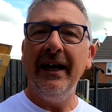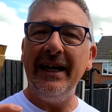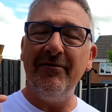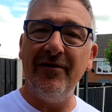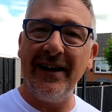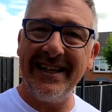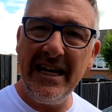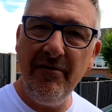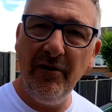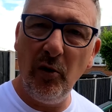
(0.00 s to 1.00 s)
In fact,
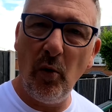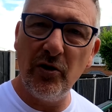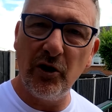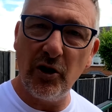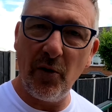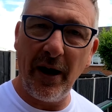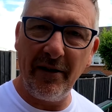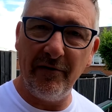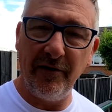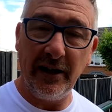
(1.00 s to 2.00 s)
even the ones that don't
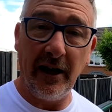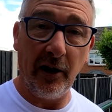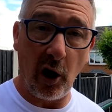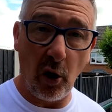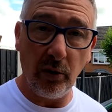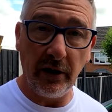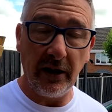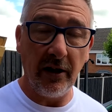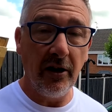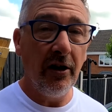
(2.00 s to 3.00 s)
hand feed, like
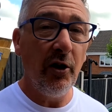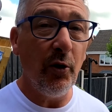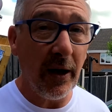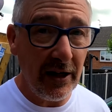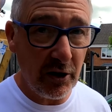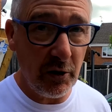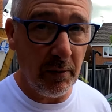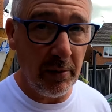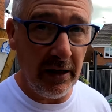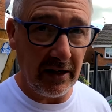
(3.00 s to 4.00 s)
Goldie, who hates
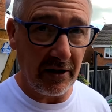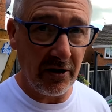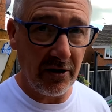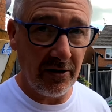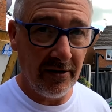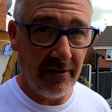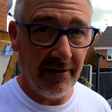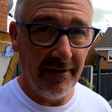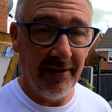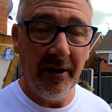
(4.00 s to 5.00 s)
human beings,
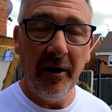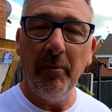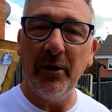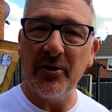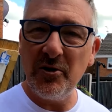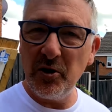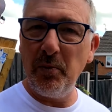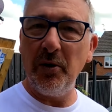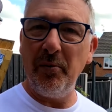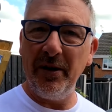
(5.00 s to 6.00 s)
but as soon as you
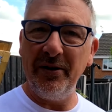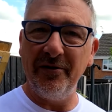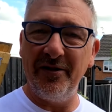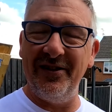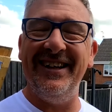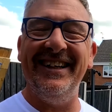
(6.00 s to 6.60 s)
put a bit of